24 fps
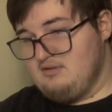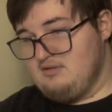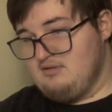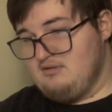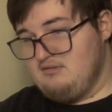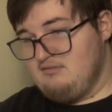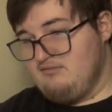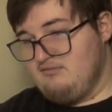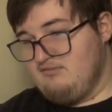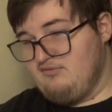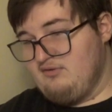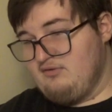
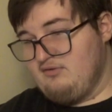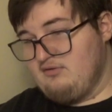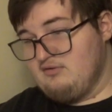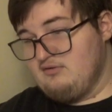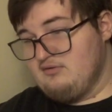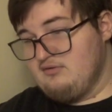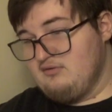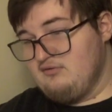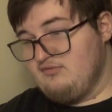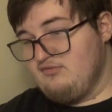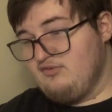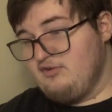
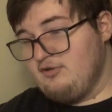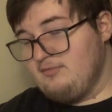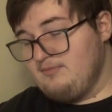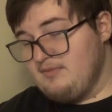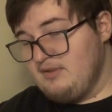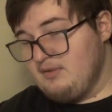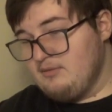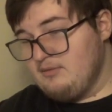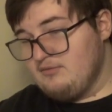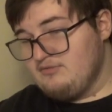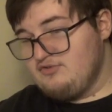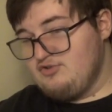fill
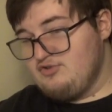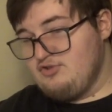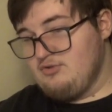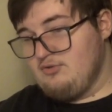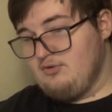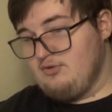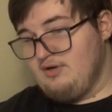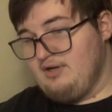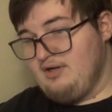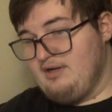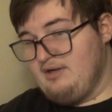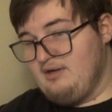me with
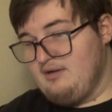joy,